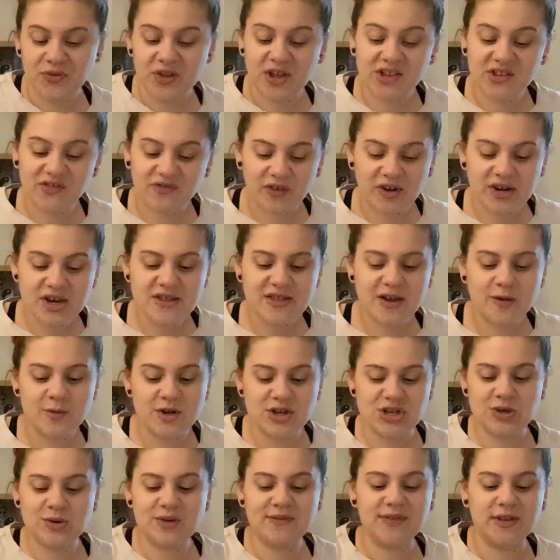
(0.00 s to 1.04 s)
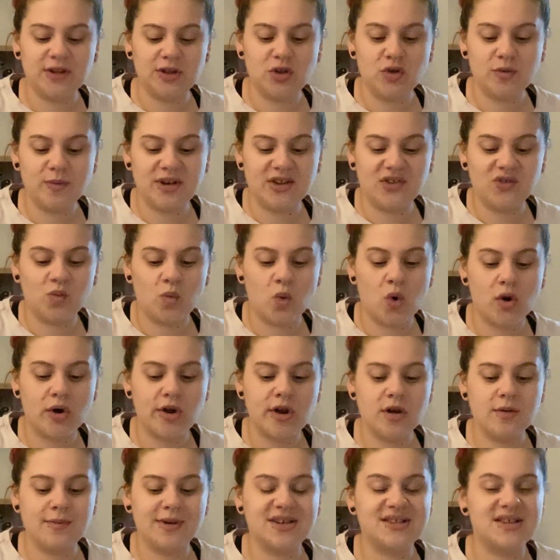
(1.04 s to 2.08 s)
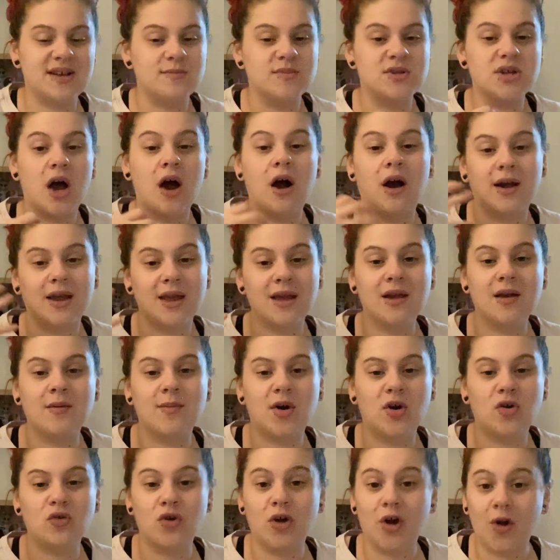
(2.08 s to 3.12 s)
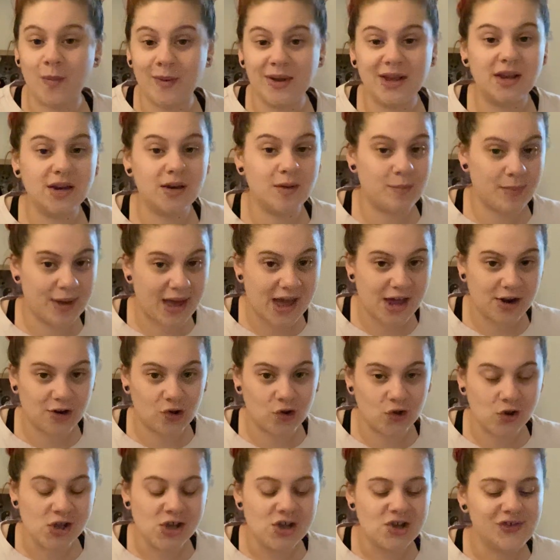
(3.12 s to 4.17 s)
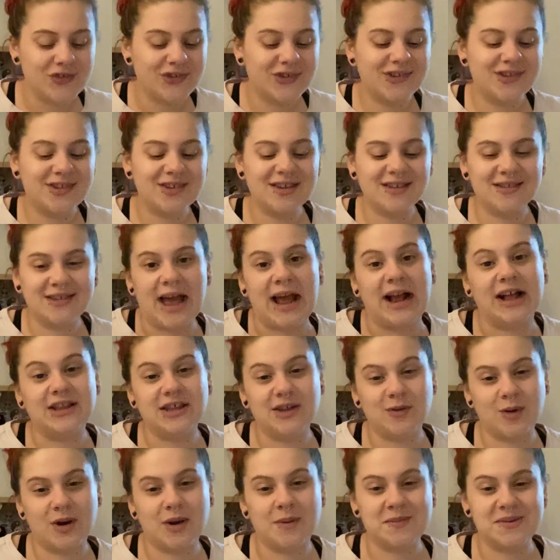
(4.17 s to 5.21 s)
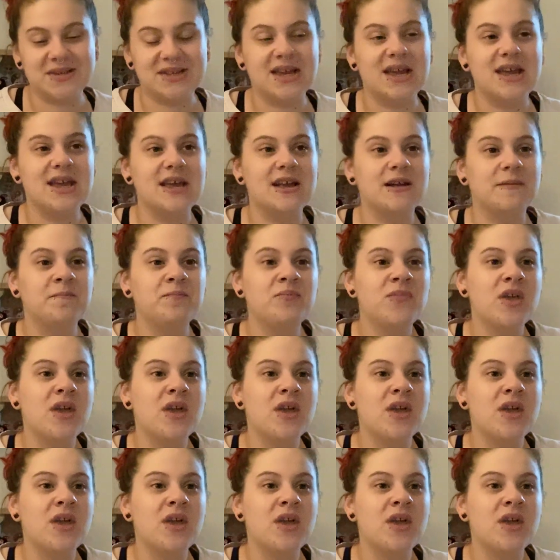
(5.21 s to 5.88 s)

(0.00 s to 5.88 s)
It's funny that we do have the Luminous Warrior because I'm talking about going into battle. This is exactly what I'm saying.